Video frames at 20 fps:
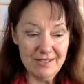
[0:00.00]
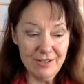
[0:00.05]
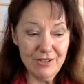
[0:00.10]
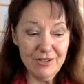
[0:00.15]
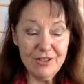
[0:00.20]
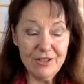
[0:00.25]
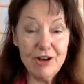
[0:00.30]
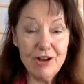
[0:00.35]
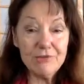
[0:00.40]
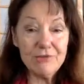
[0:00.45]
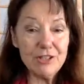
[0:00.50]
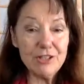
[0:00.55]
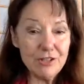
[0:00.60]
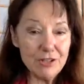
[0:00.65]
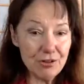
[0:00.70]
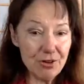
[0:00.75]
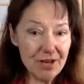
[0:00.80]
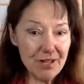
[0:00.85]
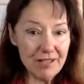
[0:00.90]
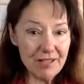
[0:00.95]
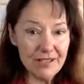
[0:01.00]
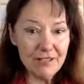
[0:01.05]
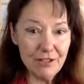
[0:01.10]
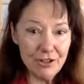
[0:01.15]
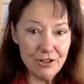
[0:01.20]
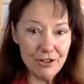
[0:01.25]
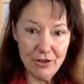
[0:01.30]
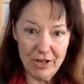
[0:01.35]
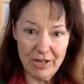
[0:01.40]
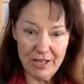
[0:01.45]
So you're not retreading
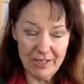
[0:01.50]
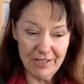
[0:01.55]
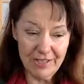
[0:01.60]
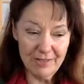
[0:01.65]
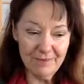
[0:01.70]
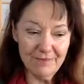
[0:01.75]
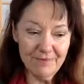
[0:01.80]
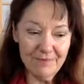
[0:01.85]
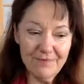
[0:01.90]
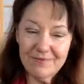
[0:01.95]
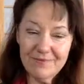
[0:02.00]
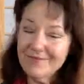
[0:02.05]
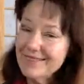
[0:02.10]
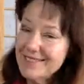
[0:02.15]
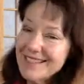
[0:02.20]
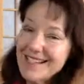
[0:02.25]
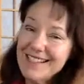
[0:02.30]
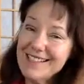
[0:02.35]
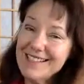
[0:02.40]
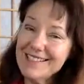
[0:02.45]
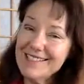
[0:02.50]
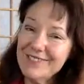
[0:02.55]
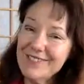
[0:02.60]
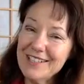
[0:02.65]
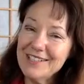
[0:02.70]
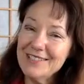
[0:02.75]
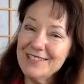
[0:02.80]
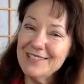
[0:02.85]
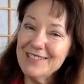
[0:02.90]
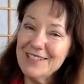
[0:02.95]
the dread. That's
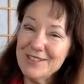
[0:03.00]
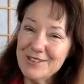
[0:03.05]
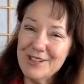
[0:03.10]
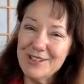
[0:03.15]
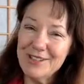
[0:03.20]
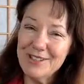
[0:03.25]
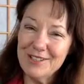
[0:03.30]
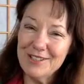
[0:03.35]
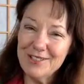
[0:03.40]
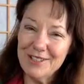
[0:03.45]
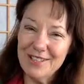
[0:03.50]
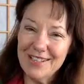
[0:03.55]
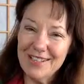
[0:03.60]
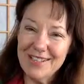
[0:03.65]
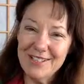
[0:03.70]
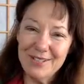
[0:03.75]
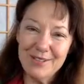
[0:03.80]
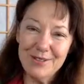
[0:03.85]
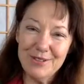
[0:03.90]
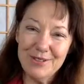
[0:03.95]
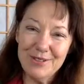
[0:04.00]
funny, retread the dread. No.